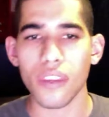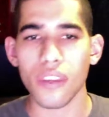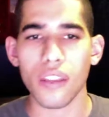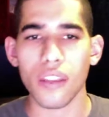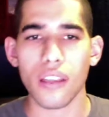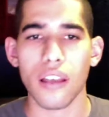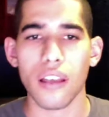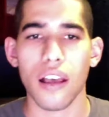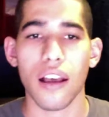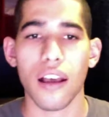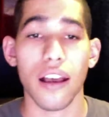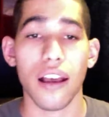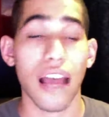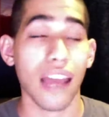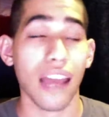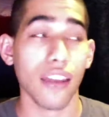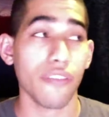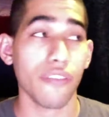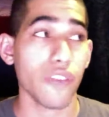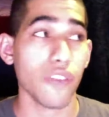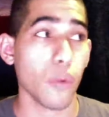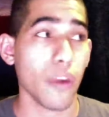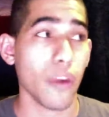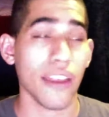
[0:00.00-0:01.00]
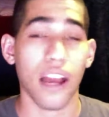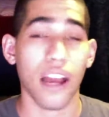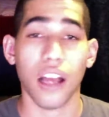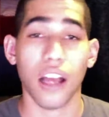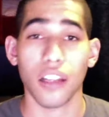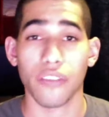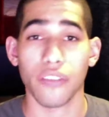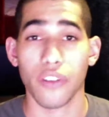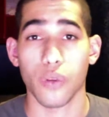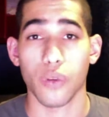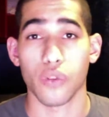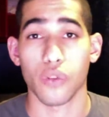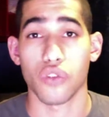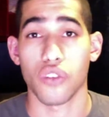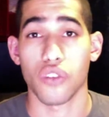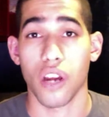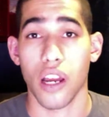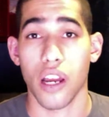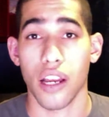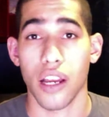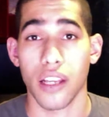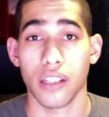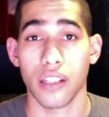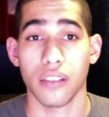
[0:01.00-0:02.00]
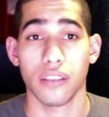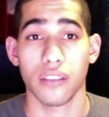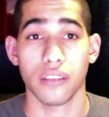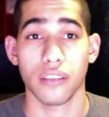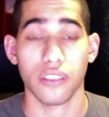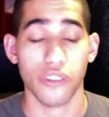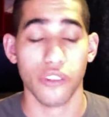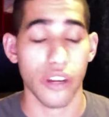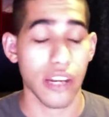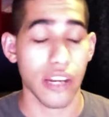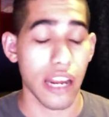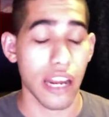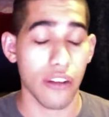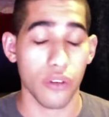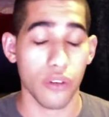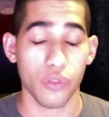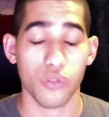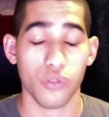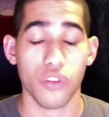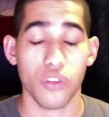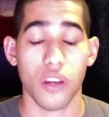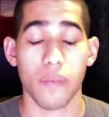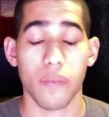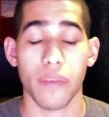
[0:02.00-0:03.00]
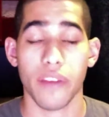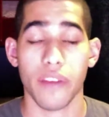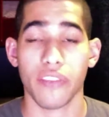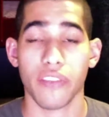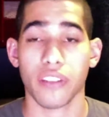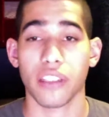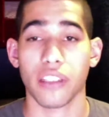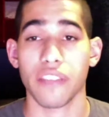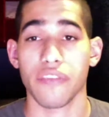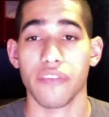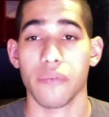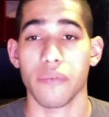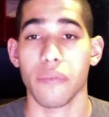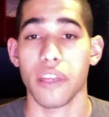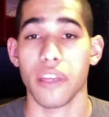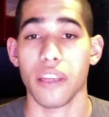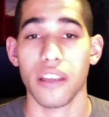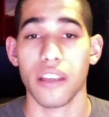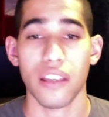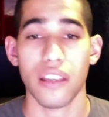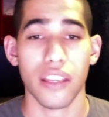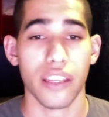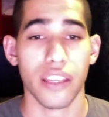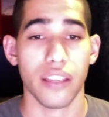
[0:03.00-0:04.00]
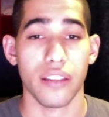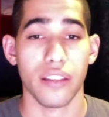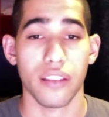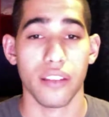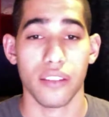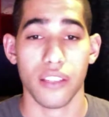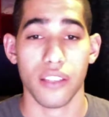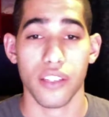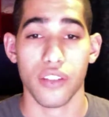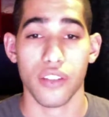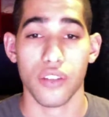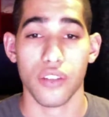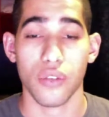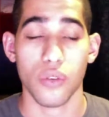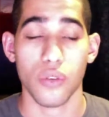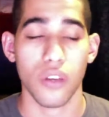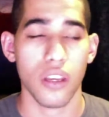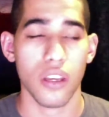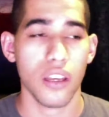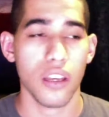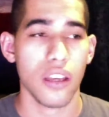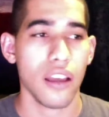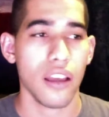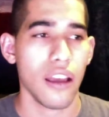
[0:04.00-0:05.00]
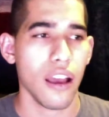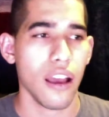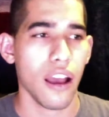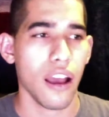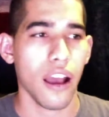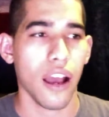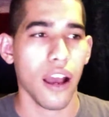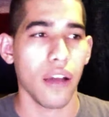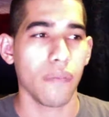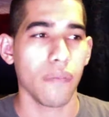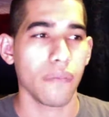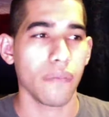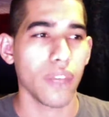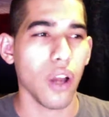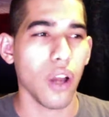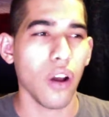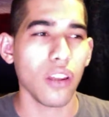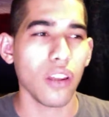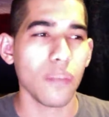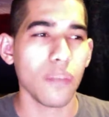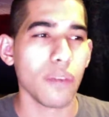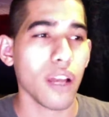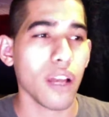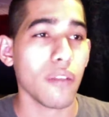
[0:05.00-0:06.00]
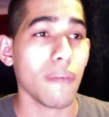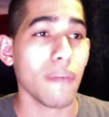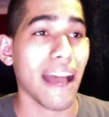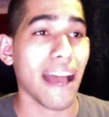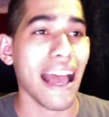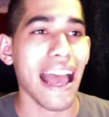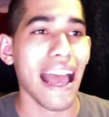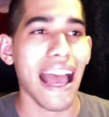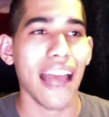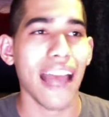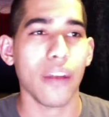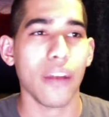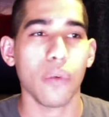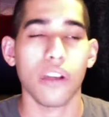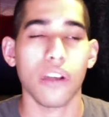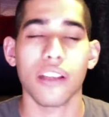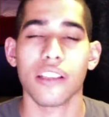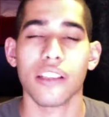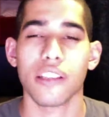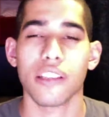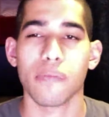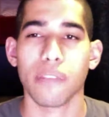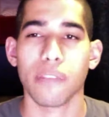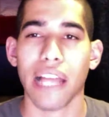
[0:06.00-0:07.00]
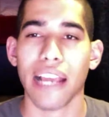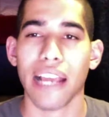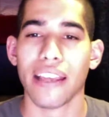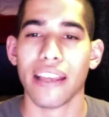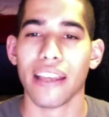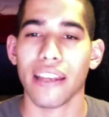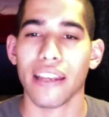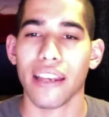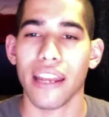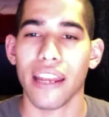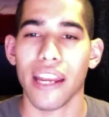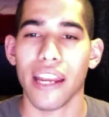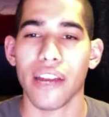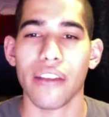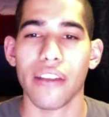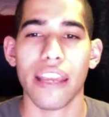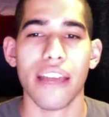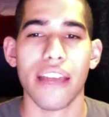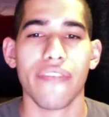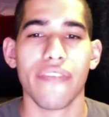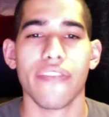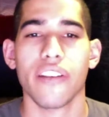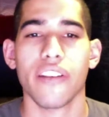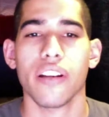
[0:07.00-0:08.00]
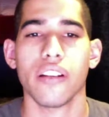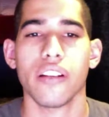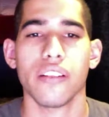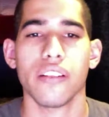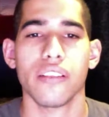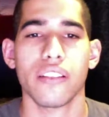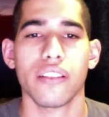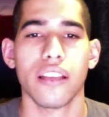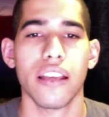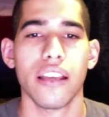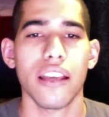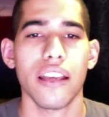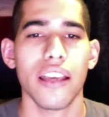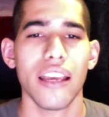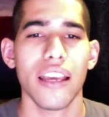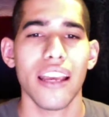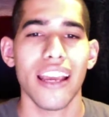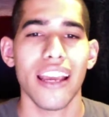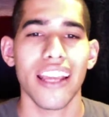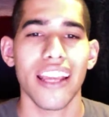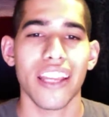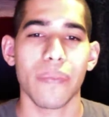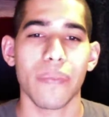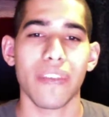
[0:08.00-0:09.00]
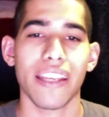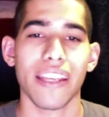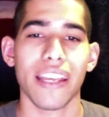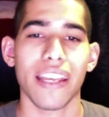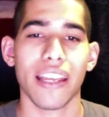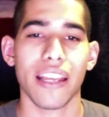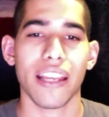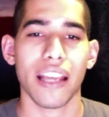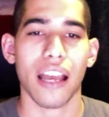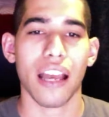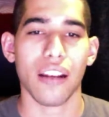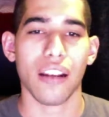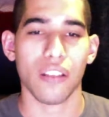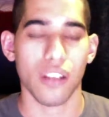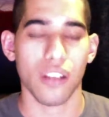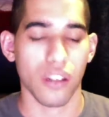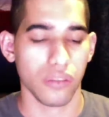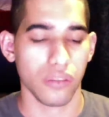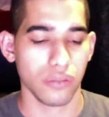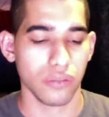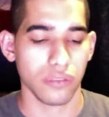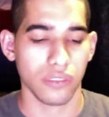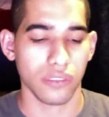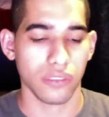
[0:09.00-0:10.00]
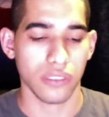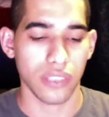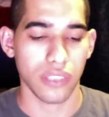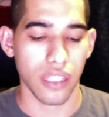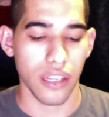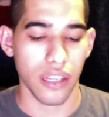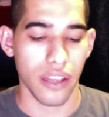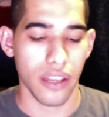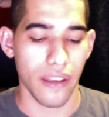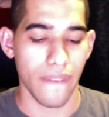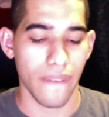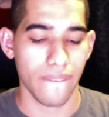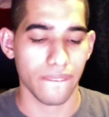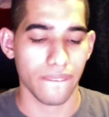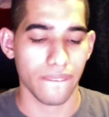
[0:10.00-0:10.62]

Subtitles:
I love the way Oliver was drawn. Green Arrow was drawn perfectly for me in this issue. The only problem I had was Black Canary at first. In the beginning, I don't know.